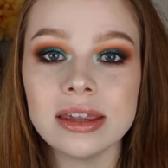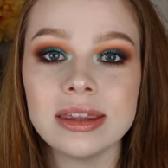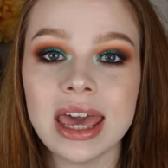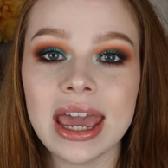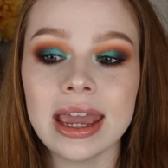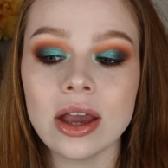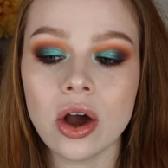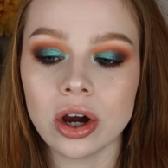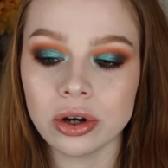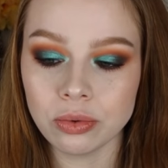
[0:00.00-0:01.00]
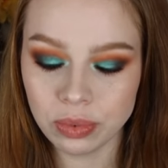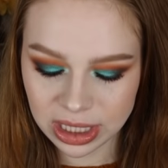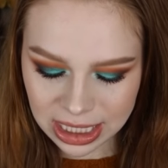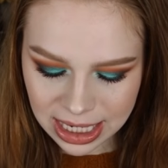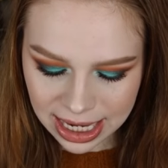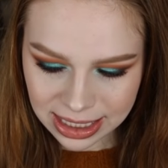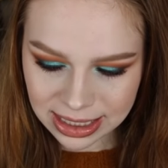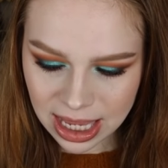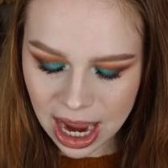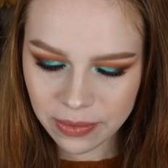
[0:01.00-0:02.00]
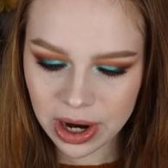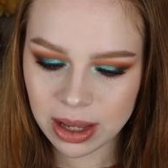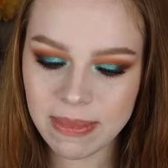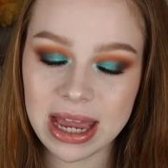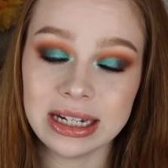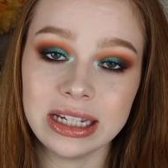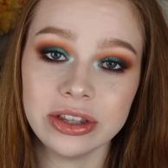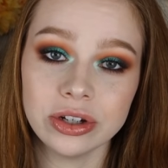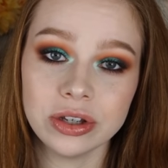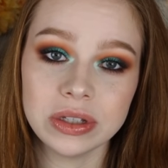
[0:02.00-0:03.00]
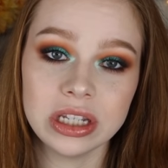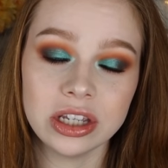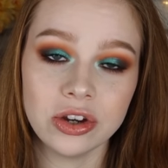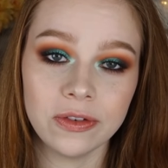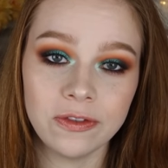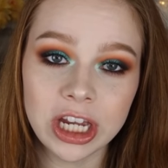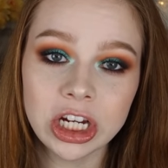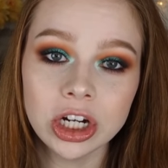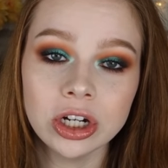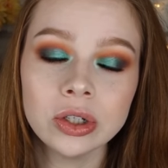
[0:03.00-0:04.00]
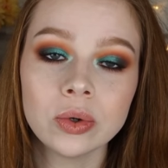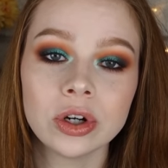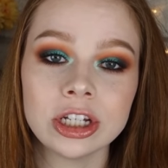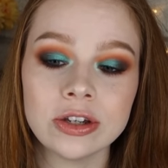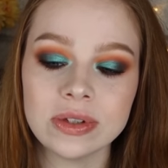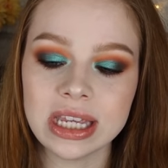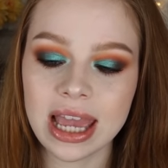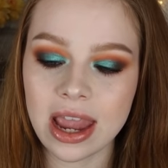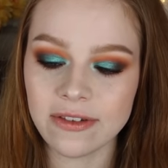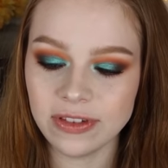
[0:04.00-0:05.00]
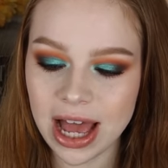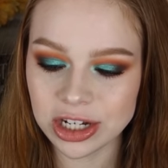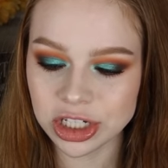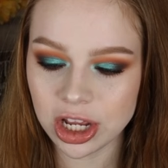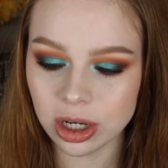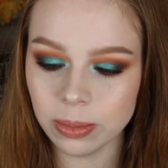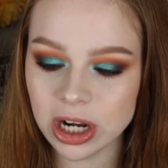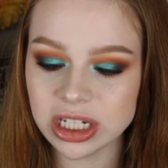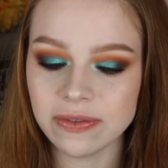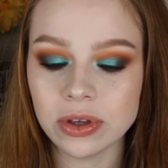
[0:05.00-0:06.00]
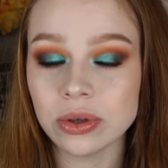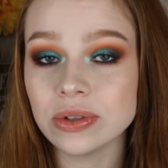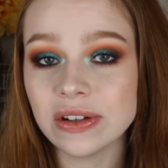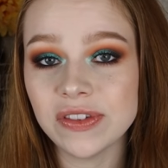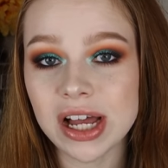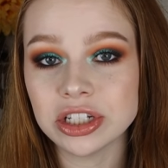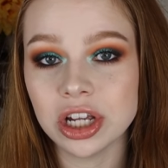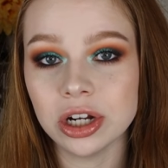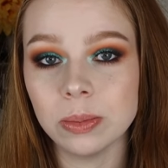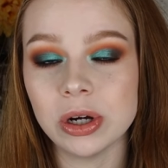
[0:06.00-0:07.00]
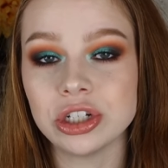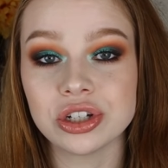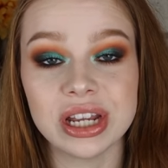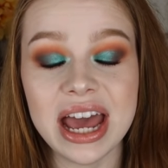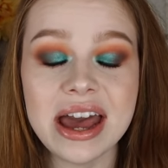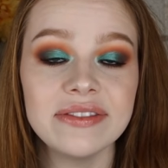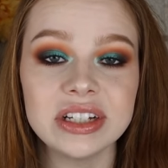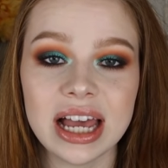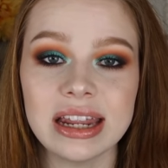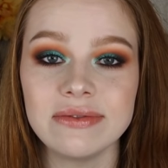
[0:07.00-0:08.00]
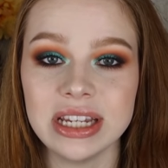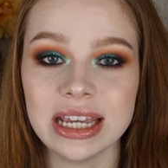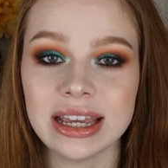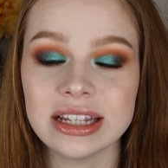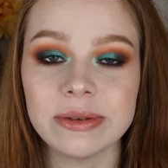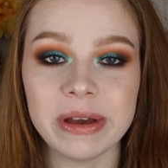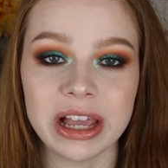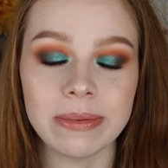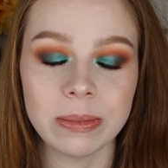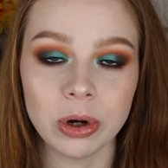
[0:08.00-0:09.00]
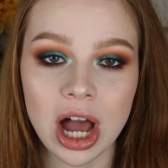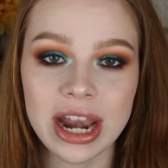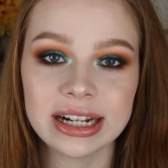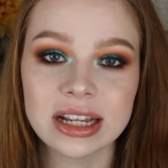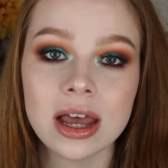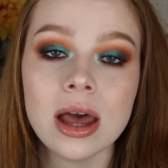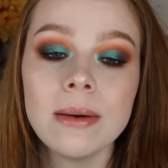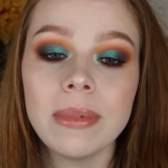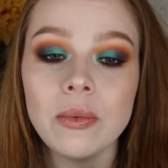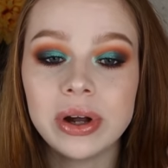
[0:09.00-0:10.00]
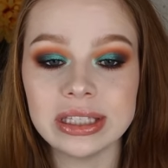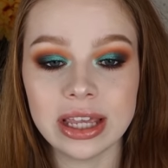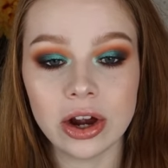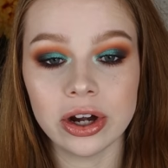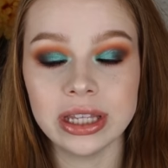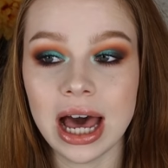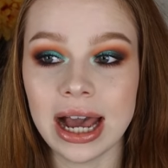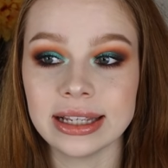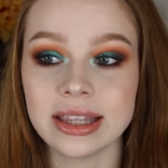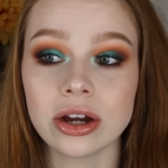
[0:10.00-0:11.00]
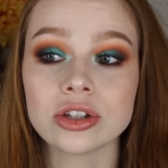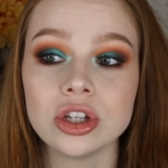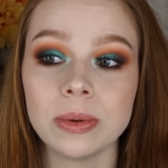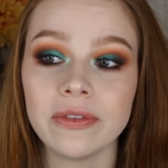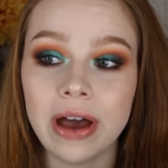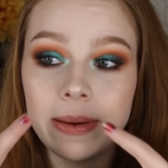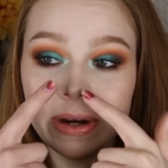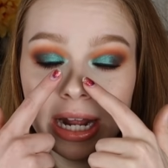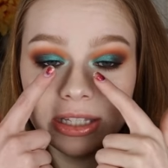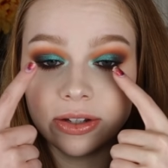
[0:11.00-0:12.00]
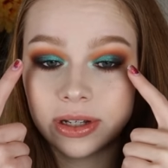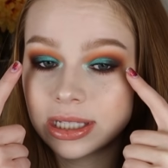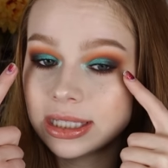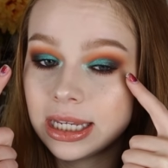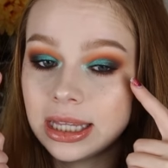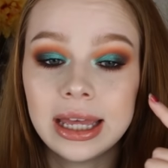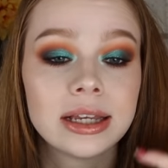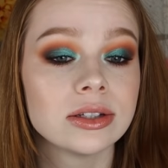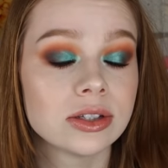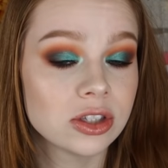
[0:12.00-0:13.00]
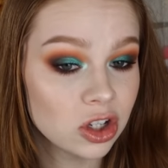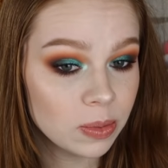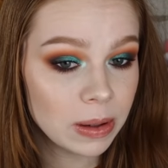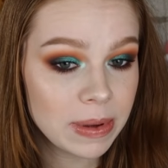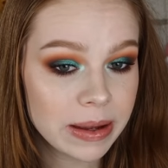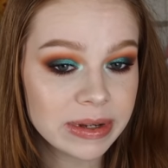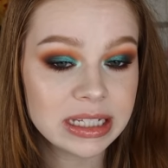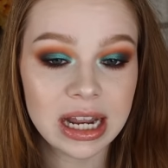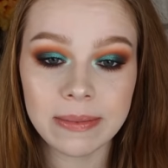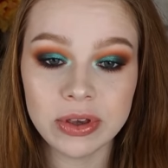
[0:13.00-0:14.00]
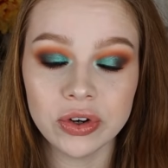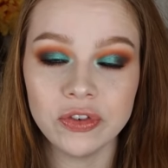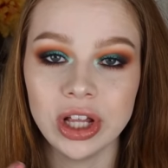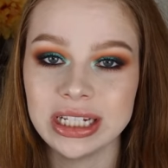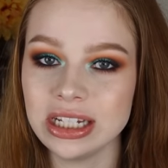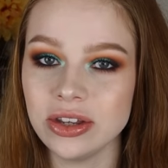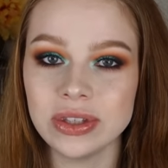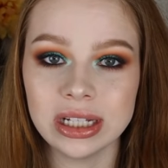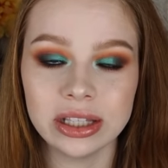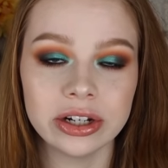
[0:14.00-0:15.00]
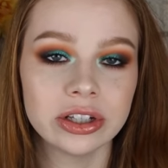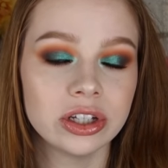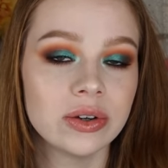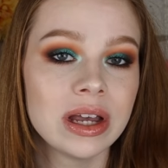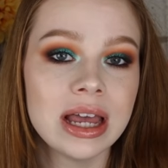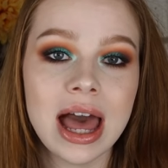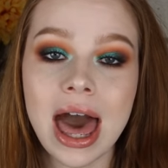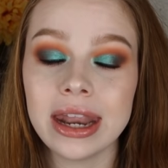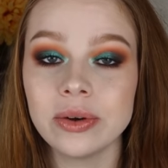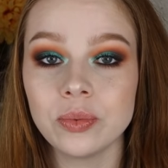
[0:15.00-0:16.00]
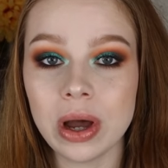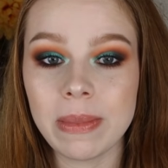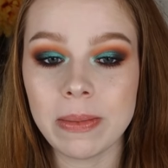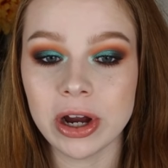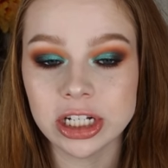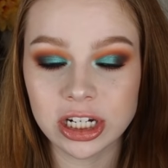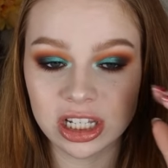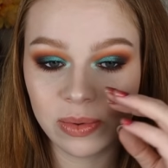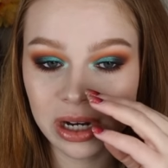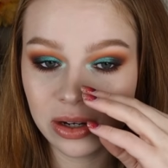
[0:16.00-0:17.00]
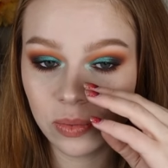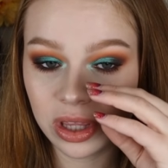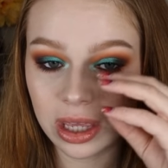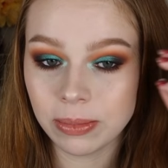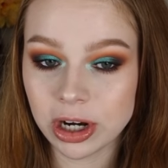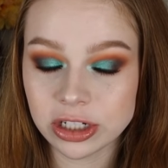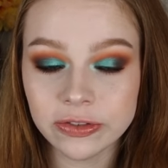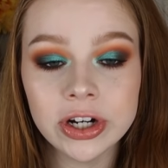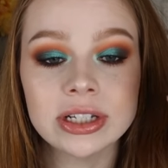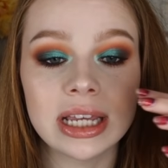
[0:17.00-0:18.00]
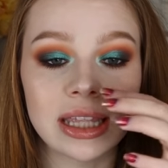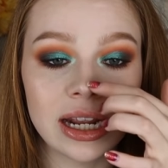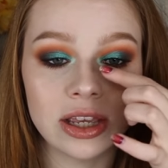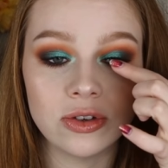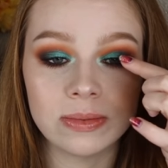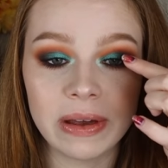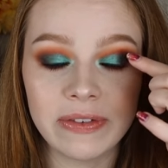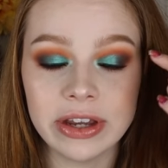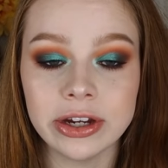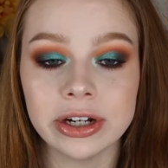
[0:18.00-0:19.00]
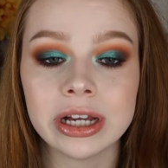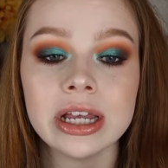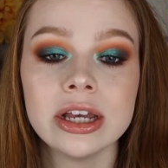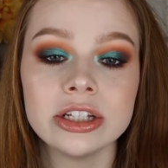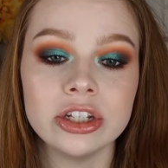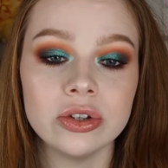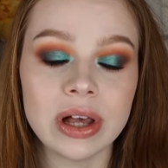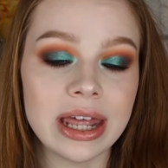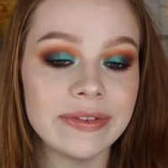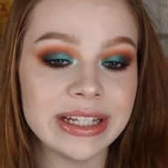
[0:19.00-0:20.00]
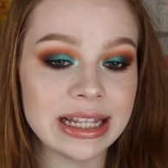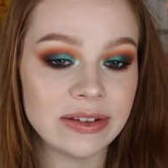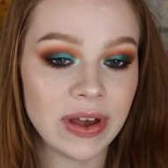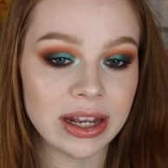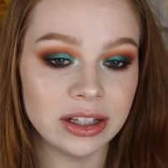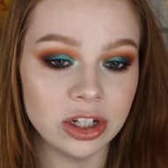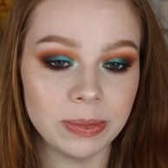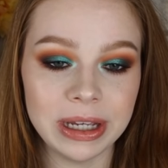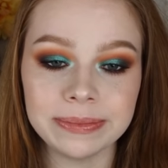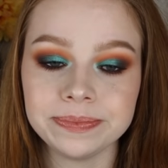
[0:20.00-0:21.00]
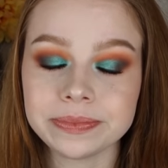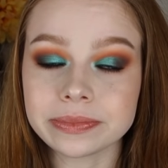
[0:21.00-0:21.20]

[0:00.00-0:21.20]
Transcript: They are really nice. I recommend either using your finger or using a flat shader brush. If you use a flat shader brush, you're going to have to kind of dig in to pick up the product. But once they are on the eyes, they are super vibrant, as you can see, like super pigmented and beautiful. I didn't use a glitter glue. I didn't wet my brush. I just went in with a brush first, and then I used my finger to kind of intensify it a little bit.